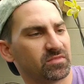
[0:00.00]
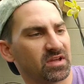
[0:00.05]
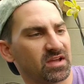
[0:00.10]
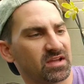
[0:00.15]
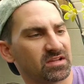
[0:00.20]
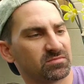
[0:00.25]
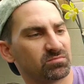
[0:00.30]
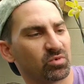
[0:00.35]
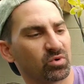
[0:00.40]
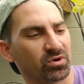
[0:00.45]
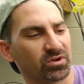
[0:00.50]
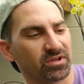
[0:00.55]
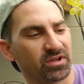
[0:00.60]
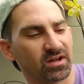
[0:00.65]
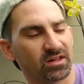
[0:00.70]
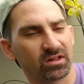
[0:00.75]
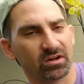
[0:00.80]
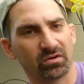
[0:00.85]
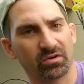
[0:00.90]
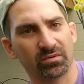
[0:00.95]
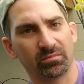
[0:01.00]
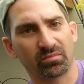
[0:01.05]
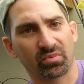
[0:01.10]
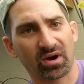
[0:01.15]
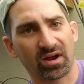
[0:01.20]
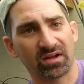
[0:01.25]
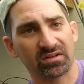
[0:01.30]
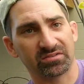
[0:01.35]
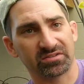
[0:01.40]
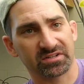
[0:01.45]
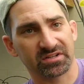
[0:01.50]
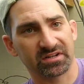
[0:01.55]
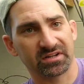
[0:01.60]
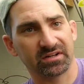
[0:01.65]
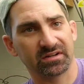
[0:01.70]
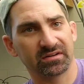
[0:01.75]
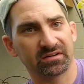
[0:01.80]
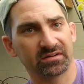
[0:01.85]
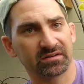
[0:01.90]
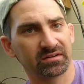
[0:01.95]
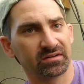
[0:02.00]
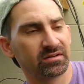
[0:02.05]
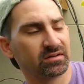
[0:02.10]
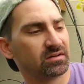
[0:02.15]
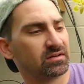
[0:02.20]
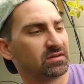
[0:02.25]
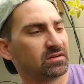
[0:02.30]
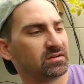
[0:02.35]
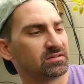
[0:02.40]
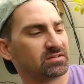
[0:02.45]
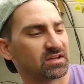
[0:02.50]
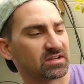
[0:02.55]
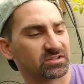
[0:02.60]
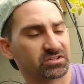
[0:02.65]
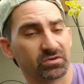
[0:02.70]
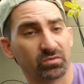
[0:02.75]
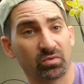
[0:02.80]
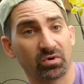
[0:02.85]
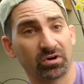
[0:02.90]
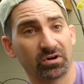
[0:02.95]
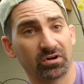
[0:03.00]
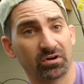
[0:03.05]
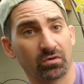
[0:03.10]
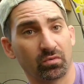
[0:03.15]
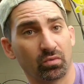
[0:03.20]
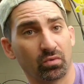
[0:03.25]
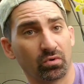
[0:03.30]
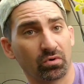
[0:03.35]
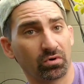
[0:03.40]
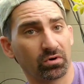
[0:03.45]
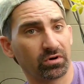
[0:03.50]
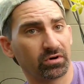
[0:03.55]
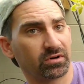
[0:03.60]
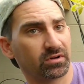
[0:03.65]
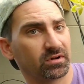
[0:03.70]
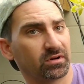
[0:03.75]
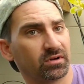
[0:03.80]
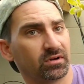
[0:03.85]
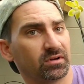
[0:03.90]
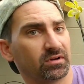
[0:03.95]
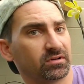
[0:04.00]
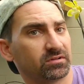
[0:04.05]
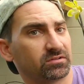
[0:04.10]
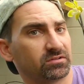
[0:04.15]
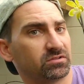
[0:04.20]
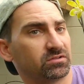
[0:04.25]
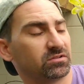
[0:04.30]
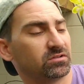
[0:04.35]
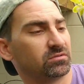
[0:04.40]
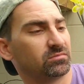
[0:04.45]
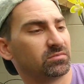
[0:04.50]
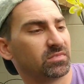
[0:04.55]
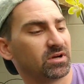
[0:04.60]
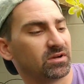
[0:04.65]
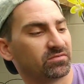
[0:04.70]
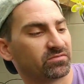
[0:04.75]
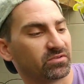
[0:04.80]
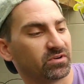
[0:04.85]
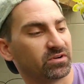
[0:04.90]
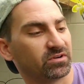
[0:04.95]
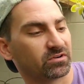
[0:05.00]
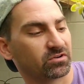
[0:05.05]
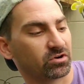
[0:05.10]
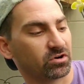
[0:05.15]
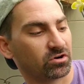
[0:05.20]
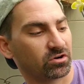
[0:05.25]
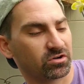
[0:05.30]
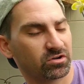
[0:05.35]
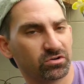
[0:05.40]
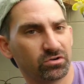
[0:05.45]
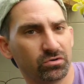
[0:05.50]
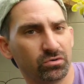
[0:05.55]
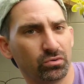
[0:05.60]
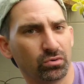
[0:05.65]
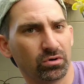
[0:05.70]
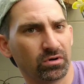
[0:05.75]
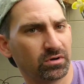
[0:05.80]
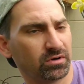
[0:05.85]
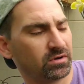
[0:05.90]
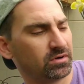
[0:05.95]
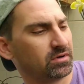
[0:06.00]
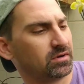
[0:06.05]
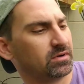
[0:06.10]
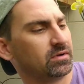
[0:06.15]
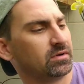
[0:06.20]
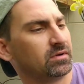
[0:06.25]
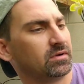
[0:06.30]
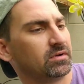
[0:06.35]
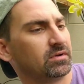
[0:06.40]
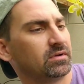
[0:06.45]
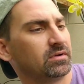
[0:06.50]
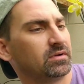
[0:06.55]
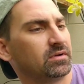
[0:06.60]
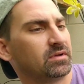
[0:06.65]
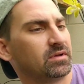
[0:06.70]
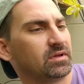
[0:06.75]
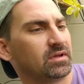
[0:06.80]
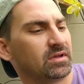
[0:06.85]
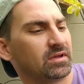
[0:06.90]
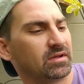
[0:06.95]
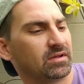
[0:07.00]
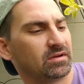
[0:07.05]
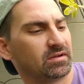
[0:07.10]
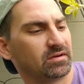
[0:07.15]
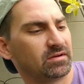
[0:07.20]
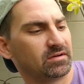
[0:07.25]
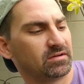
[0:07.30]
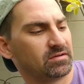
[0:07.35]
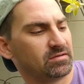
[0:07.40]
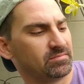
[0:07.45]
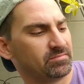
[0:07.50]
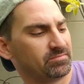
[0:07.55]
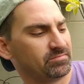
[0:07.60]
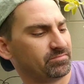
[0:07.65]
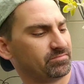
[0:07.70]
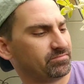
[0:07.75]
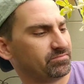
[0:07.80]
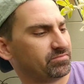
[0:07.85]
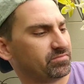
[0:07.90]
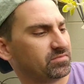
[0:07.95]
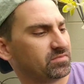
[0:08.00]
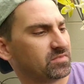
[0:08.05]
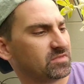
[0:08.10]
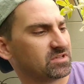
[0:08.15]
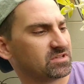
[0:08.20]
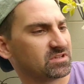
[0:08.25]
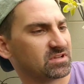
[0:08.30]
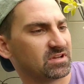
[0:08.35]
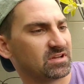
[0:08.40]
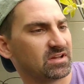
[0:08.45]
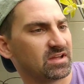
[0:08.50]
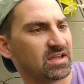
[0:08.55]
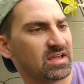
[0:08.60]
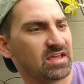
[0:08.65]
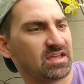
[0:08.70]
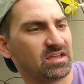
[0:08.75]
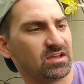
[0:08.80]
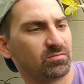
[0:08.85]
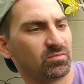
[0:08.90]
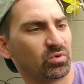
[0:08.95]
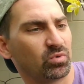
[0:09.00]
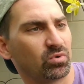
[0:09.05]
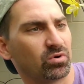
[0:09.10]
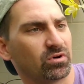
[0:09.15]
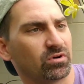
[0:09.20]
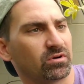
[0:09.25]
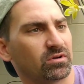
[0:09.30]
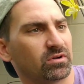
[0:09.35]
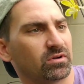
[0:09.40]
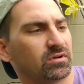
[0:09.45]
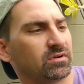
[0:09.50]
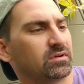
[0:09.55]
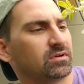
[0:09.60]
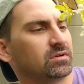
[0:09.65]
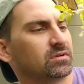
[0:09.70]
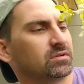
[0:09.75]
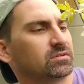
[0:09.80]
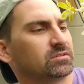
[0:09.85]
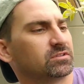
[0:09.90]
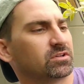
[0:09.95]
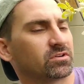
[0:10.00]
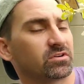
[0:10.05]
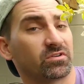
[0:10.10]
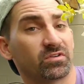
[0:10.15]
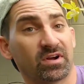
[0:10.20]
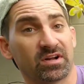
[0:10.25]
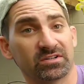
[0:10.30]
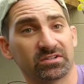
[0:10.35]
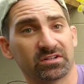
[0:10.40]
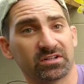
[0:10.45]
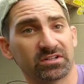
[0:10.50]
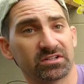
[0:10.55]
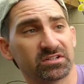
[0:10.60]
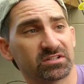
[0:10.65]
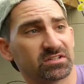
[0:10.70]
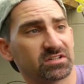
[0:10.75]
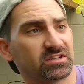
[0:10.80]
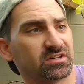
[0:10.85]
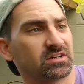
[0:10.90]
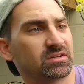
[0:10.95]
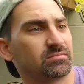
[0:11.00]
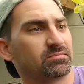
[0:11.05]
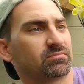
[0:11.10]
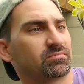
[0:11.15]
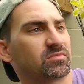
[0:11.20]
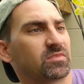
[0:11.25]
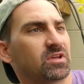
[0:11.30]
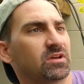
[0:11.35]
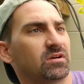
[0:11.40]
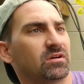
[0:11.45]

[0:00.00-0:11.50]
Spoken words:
that has more yellow and browns in it. It's actually won an award to my friend Kirk Hu, and it's got an AM award, so congratulations to him.